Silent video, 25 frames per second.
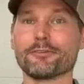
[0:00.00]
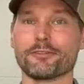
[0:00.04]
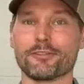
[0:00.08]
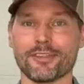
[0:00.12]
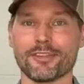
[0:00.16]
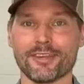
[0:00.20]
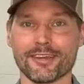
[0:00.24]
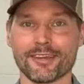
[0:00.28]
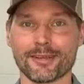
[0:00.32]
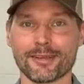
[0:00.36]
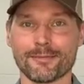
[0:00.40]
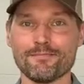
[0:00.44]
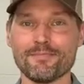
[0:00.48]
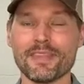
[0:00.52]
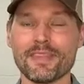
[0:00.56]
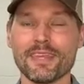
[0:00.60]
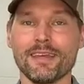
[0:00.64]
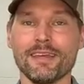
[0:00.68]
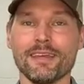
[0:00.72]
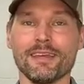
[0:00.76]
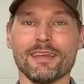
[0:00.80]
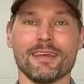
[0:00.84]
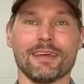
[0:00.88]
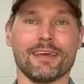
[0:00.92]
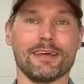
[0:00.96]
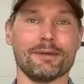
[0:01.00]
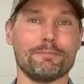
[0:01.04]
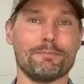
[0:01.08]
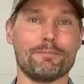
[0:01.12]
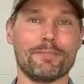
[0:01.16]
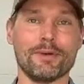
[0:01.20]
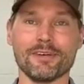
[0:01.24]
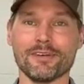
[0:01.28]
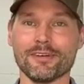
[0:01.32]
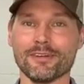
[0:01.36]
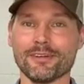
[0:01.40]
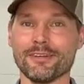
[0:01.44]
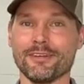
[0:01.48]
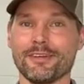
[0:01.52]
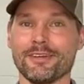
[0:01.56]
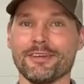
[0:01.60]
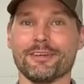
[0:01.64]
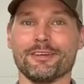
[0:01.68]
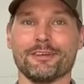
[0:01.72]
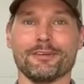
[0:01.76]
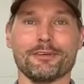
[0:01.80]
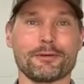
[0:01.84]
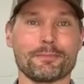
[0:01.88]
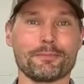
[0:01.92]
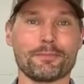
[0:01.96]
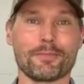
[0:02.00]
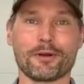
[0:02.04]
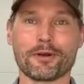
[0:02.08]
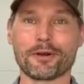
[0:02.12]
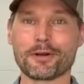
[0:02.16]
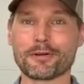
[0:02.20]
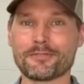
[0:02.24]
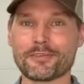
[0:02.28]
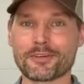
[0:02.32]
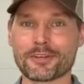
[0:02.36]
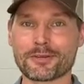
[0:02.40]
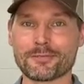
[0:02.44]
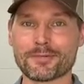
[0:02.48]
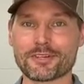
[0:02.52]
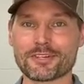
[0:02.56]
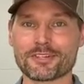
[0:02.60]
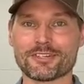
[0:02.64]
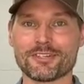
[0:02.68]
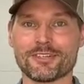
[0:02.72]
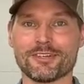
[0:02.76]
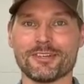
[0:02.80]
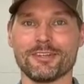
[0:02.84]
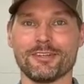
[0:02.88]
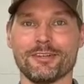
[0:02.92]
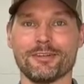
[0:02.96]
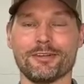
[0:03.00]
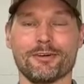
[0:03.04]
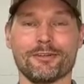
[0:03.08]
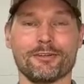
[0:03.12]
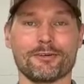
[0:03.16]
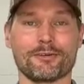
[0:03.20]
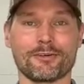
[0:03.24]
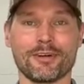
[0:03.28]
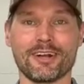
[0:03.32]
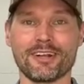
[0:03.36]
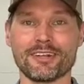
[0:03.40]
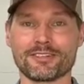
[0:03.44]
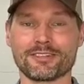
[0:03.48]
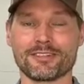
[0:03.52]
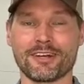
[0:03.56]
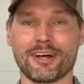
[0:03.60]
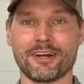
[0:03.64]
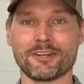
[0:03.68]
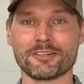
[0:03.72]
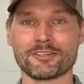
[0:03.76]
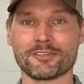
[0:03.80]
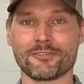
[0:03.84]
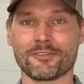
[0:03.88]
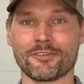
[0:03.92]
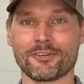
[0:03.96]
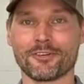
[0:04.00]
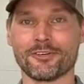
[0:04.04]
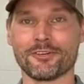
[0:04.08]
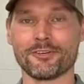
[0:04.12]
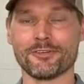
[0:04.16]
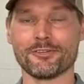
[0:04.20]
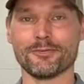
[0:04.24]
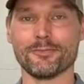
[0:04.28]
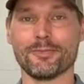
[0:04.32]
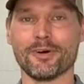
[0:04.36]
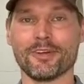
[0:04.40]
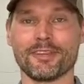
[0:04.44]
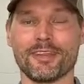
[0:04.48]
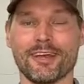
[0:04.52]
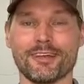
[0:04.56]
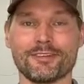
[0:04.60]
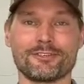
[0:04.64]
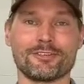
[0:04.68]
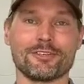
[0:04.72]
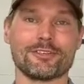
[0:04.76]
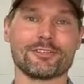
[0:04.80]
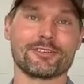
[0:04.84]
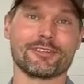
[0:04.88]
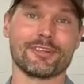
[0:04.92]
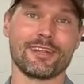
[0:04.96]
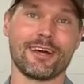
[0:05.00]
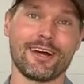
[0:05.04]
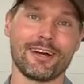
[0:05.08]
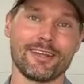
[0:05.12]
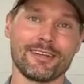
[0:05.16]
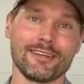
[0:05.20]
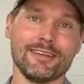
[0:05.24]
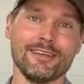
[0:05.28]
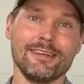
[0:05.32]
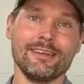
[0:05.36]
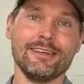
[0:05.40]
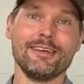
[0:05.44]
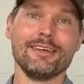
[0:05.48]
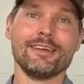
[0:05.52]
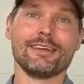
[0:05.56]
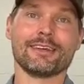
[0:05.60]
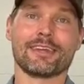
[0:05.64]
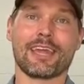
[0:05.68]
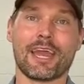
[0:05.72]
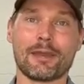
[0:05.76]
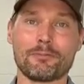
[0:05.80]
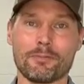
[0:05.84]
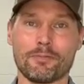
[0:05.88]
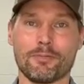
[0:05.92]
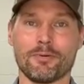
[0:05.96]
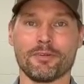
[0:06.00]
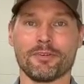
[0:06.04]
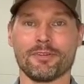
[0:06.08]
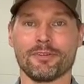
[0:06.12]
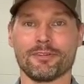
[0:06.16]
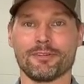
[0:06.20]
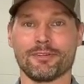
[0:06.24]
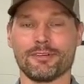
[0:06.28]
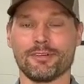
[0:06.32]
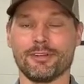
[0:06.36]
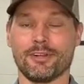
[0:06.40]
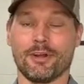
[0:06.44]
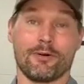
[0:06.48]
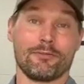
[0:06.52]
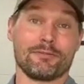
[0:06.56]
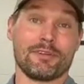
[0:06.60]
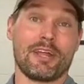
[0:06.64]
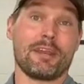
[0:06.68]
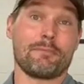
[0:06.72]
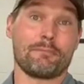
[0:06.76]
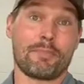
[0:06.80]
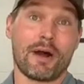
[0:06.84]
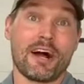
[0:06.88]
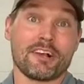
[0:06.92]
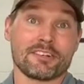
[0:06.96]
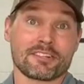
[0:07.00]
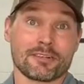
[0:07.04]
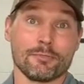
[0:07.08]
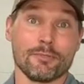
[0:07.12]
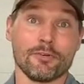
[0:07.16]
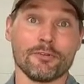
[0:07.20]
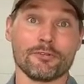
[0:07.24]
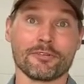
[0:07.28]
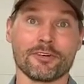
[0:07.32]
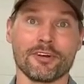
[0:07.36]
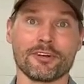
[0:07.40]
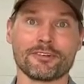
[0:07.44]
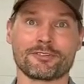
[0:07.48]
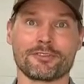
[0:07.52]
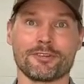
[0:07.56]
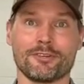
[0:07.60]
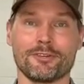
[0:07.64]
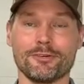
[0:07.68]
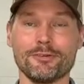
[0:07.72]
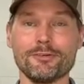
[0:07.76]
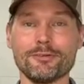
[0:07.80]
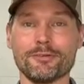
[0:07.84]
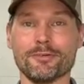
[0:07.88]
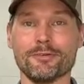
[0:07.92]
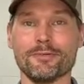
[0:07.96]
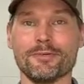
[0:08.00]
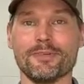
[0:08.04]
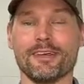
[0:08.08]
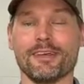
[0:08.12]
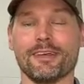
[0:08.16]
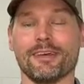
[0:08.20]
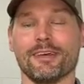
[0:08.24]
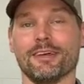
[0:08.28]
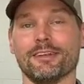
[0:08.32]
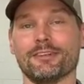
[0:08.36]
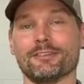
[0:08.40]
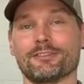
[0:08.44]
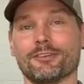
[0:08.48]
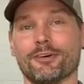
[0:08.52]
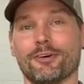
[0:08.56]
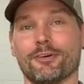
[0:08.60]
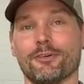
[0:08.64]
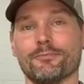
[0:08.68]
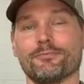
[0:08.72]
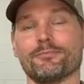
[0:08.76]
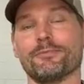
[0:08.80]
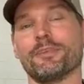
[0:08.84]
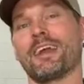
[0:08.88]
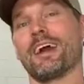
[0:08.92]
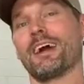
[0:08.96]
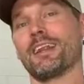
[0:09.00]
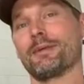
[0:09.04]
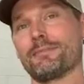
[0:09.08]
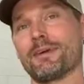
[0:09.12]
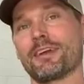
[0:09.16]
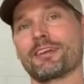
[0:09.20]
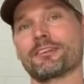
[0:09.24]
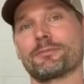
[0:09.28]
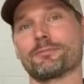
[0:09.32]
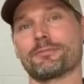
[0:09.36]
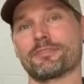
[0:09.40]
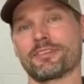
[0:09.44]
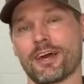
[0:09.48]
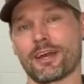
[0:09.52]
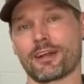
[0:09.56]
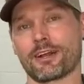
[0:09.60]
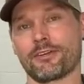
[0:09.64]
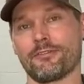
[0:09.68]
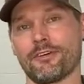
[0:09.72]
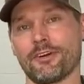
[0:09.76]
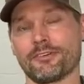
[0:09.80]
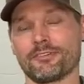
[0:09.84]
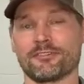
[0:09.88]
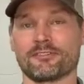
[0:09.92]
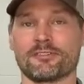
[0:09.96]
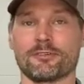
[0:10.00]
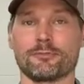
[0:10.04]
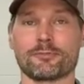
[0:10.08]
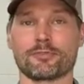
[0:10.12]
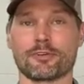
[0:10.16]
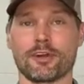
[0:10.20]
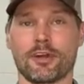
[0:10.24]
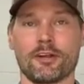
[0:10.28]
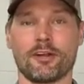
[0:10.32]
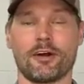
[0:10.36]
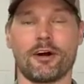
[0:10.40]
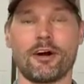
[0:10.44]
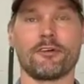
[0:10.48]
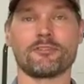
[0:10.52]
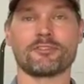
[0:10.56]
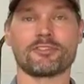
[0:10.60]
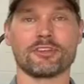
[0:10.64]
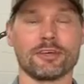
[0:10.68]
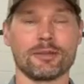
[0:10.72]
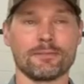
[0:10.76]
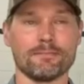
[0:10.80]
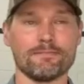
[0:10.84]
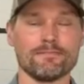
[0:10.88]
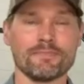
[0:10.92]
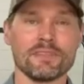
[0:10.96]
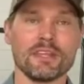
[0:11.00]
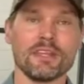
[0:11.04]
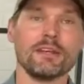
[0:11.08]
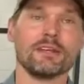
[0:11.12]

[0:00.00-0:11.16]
other thing and build your perfect machine, you know, the right size for you. But that's just not capable, you know, not possible for us to do. And so you got to make some sacrifices, some trade-offs, and